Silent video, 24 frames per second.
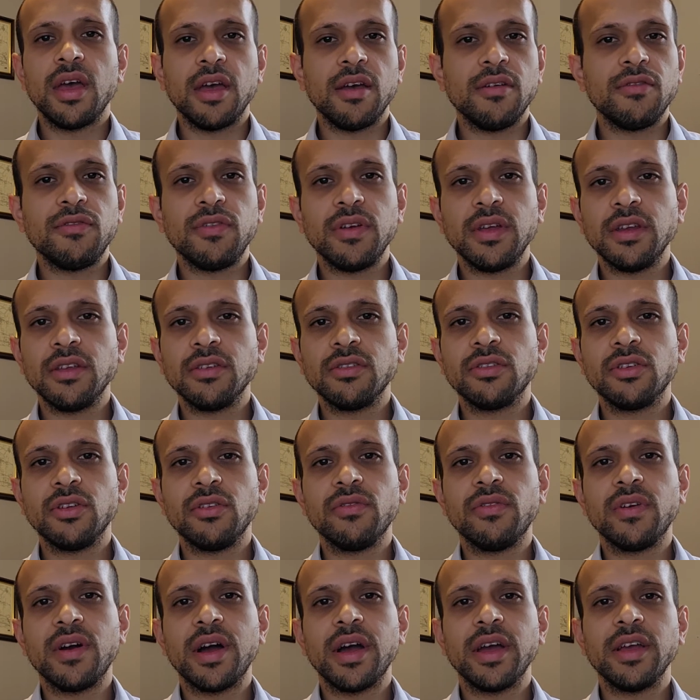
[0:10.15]
fitness
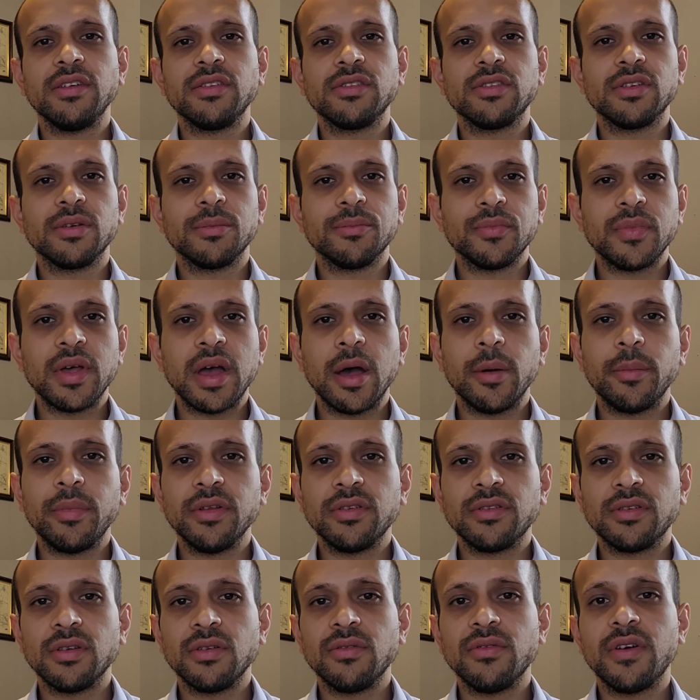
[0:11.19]
advice,
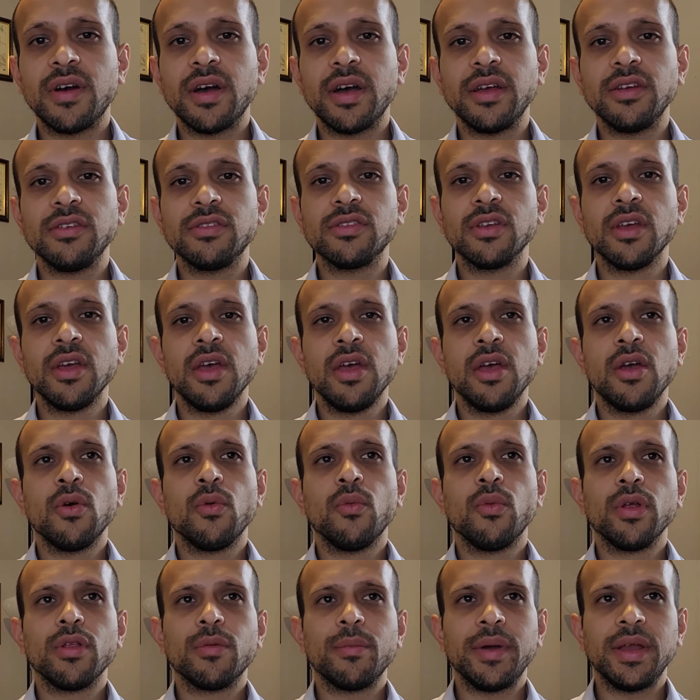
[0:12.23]
habits advice
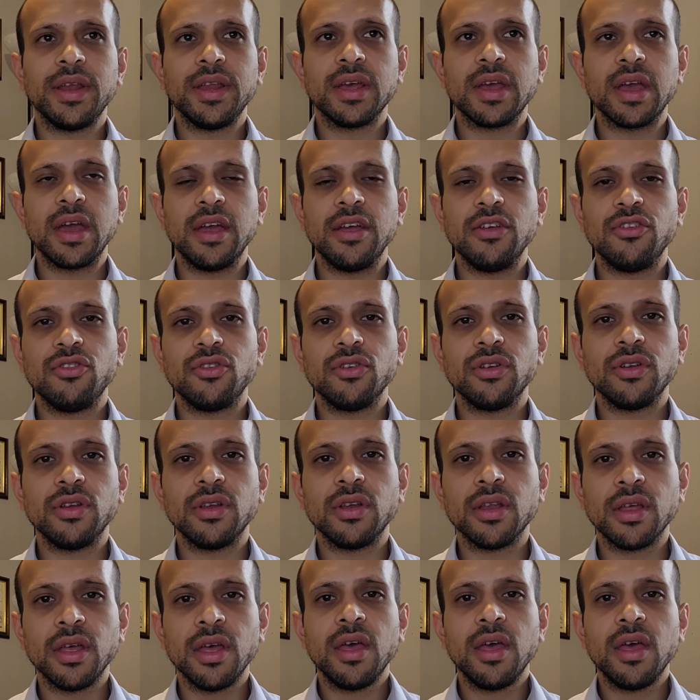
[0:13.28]
with medication